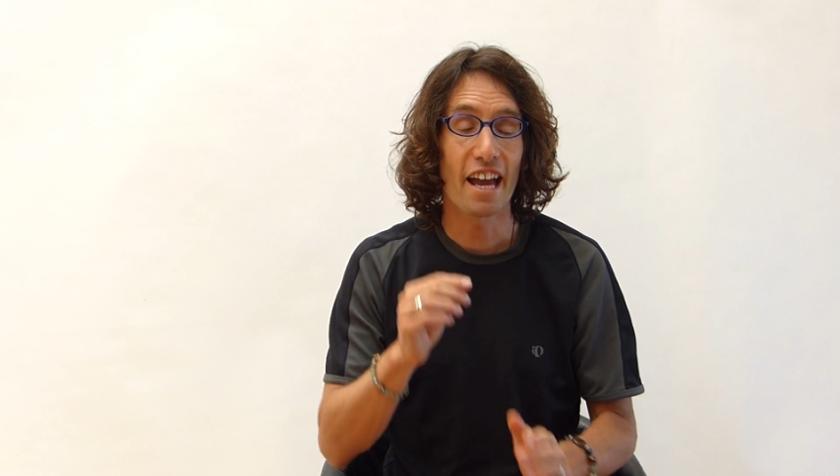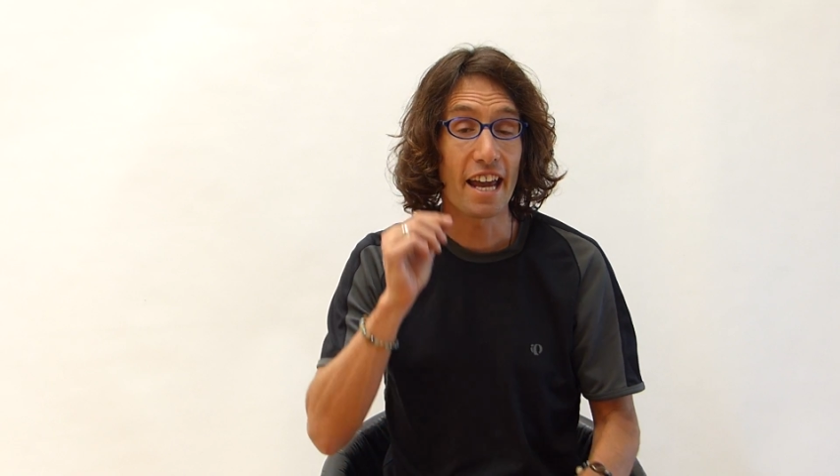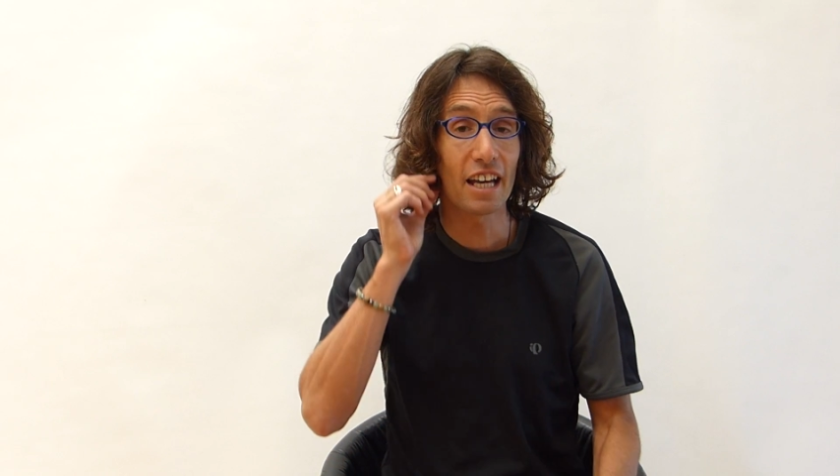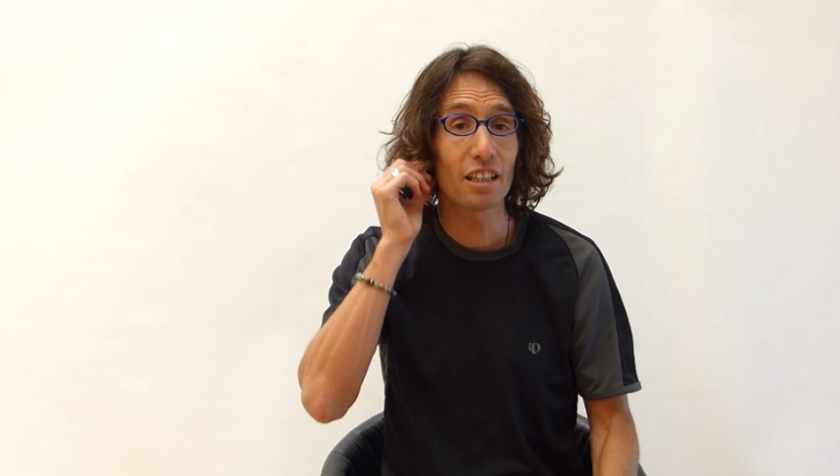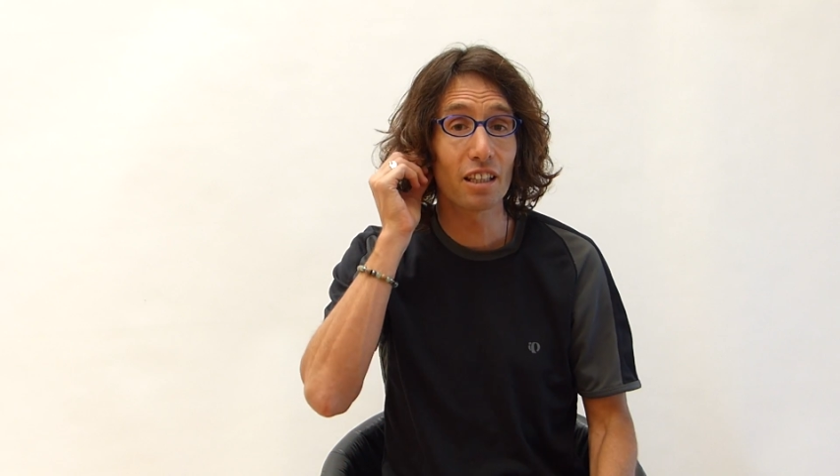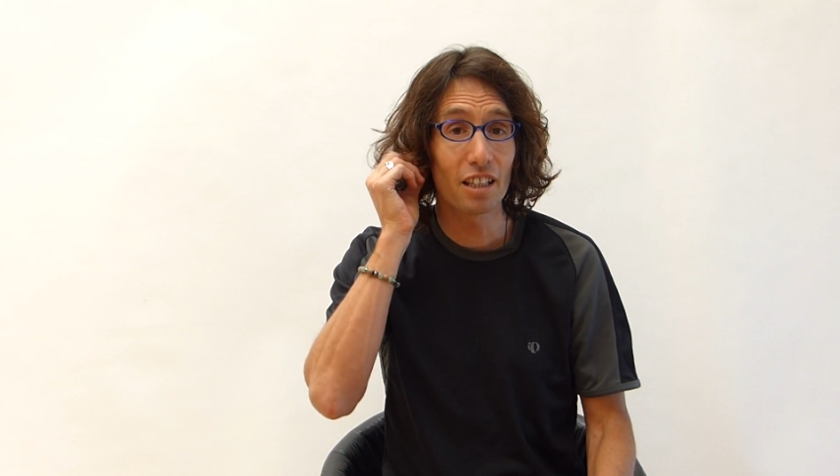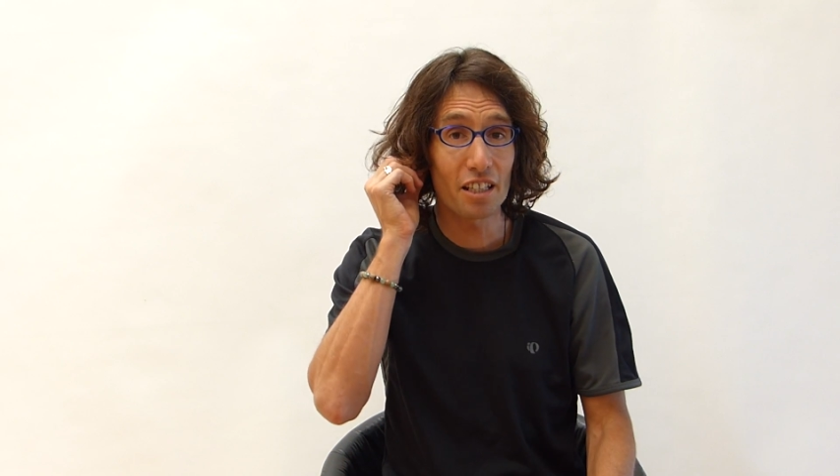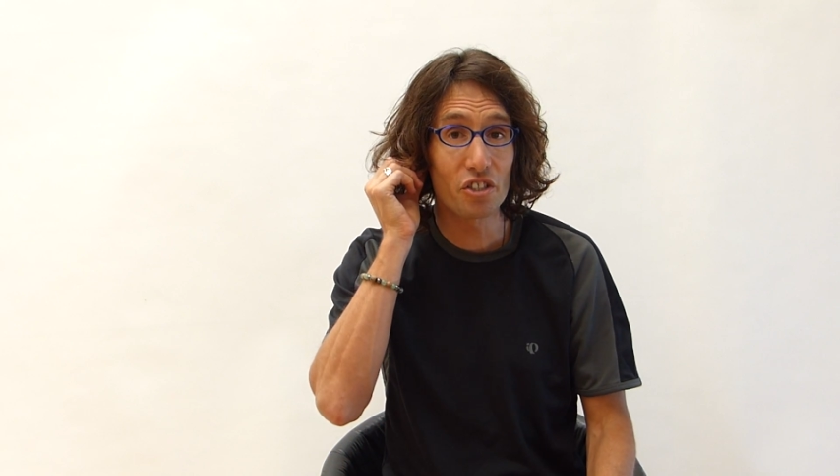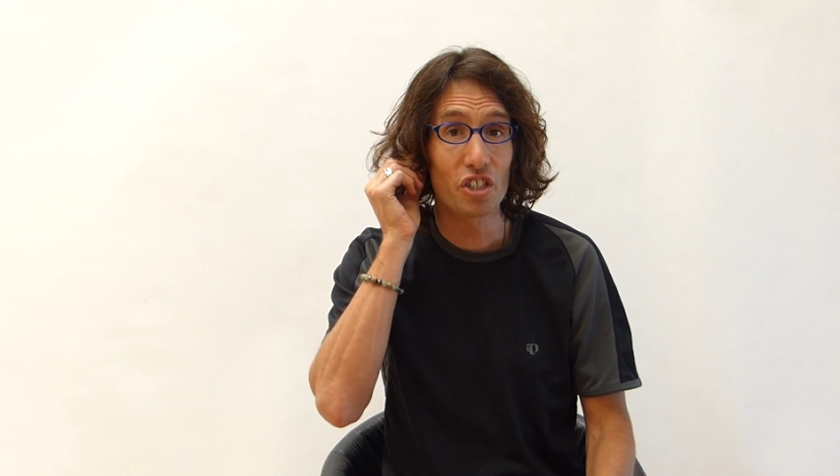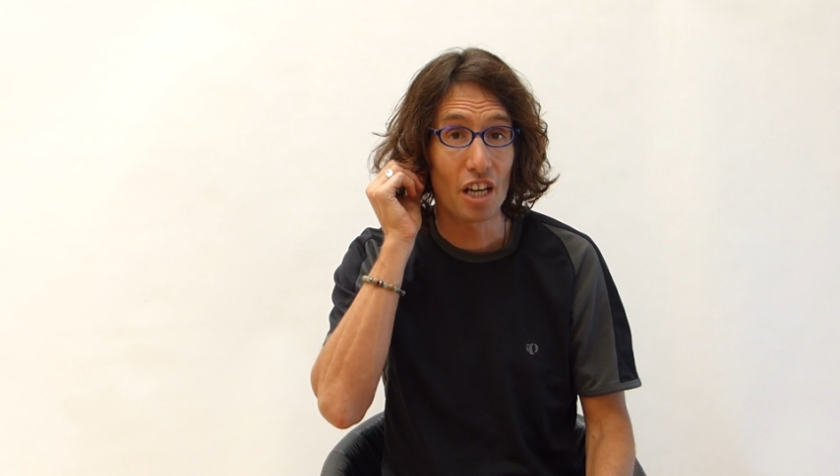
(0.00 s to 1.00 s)
and
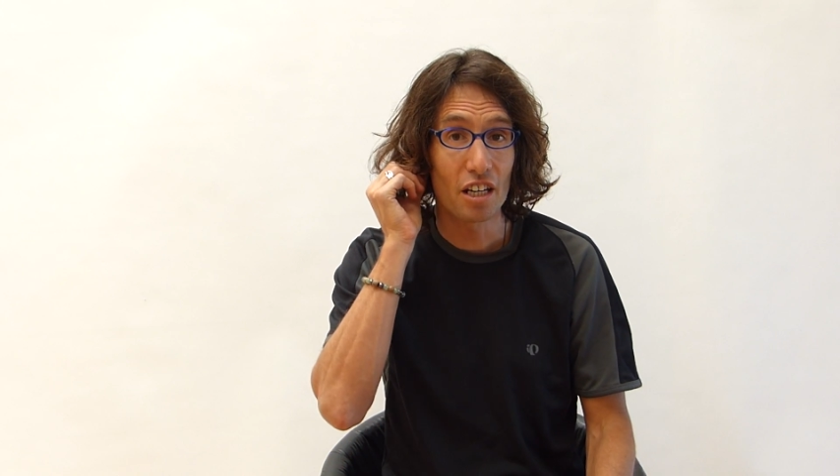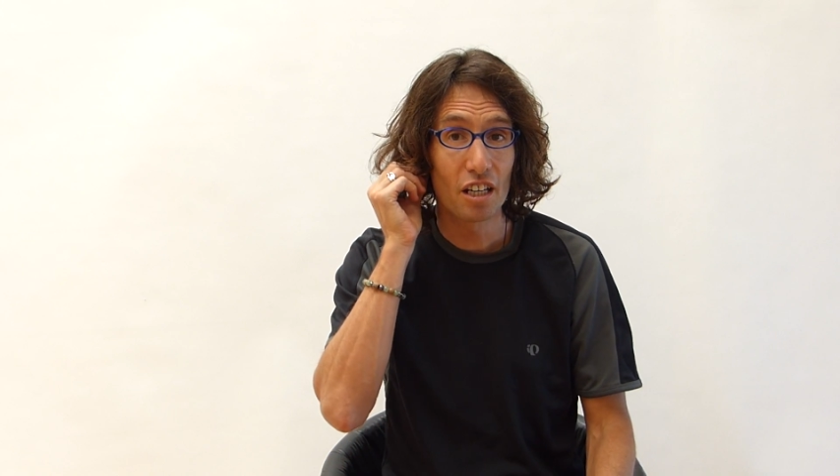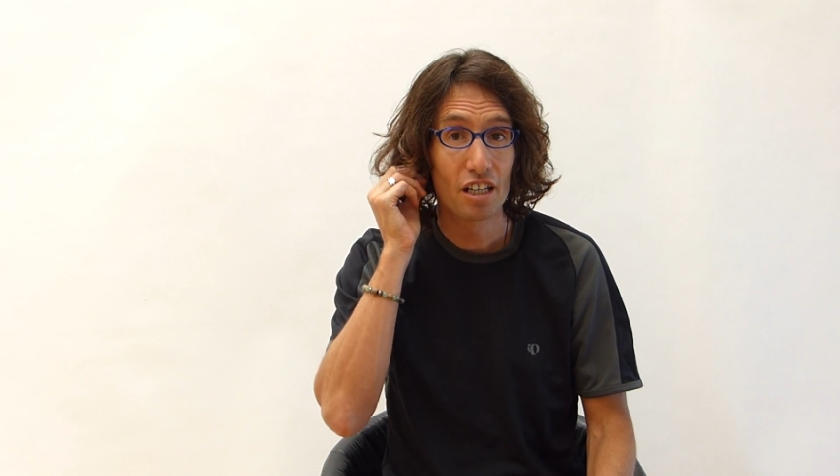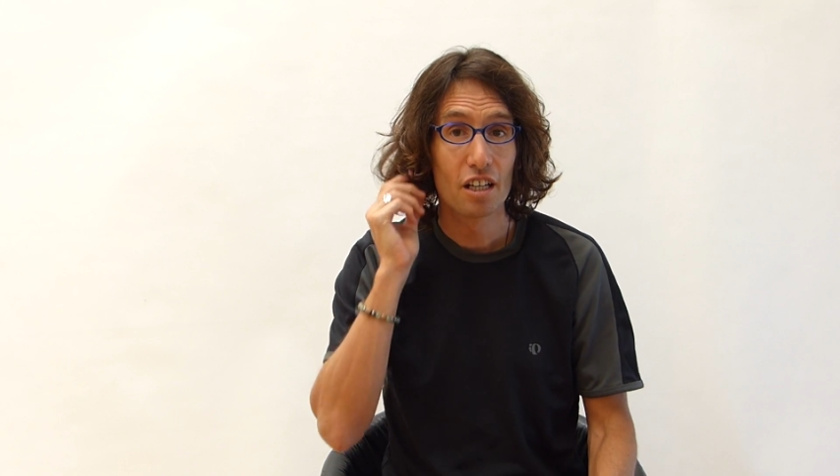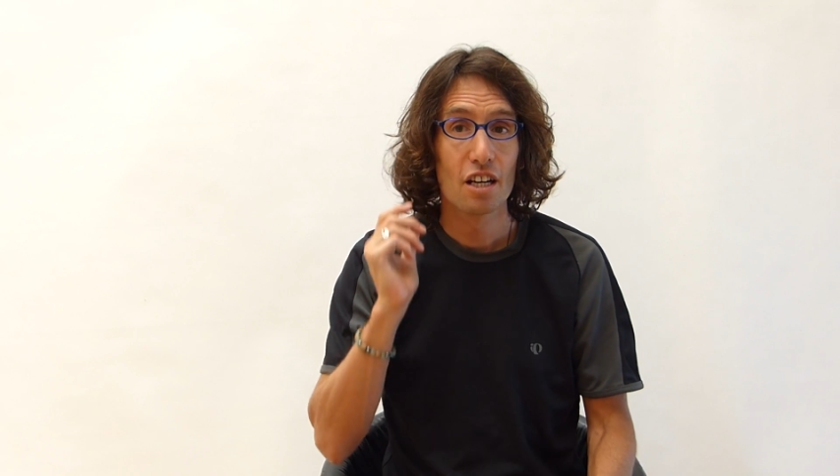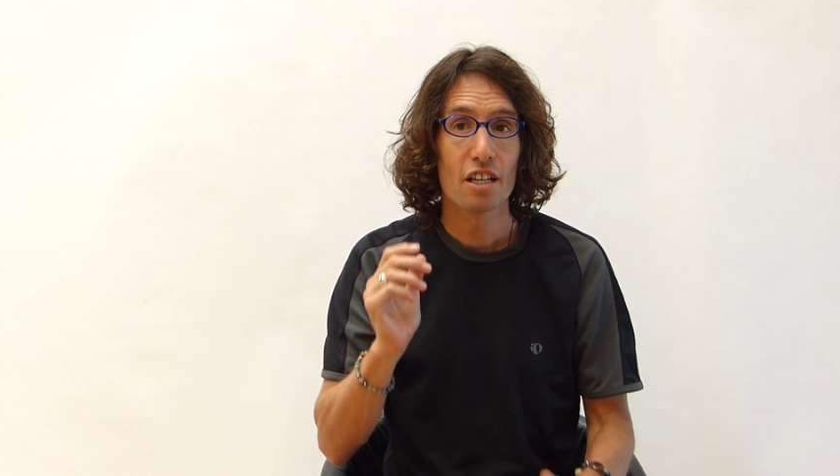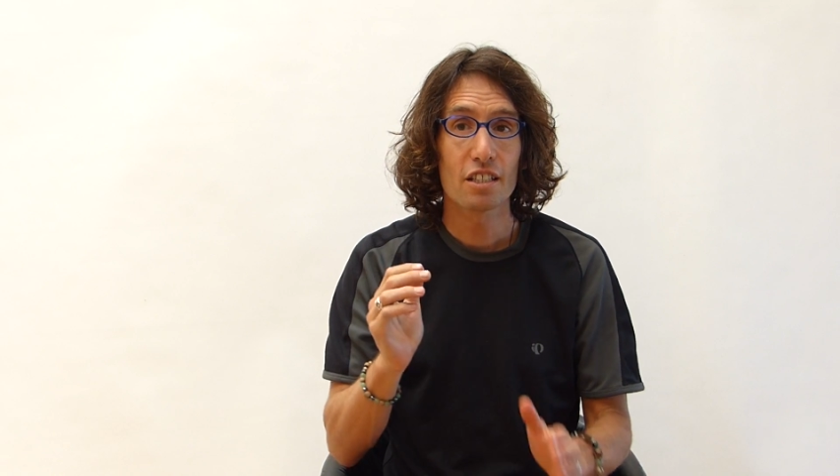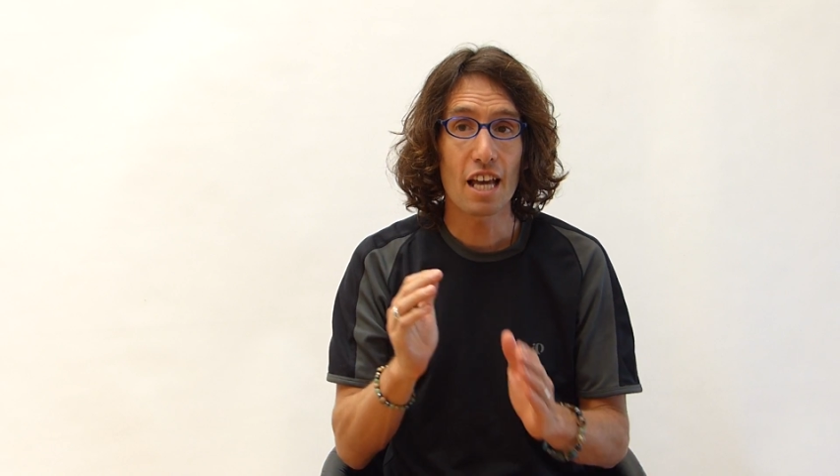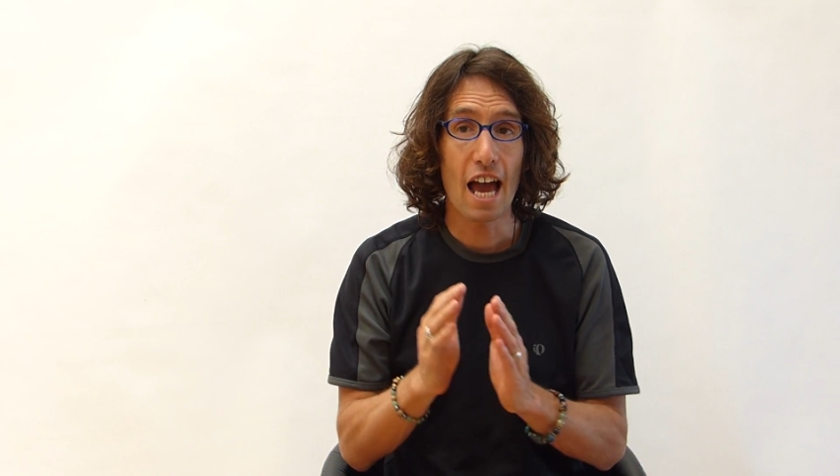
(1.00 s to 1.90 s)
listen to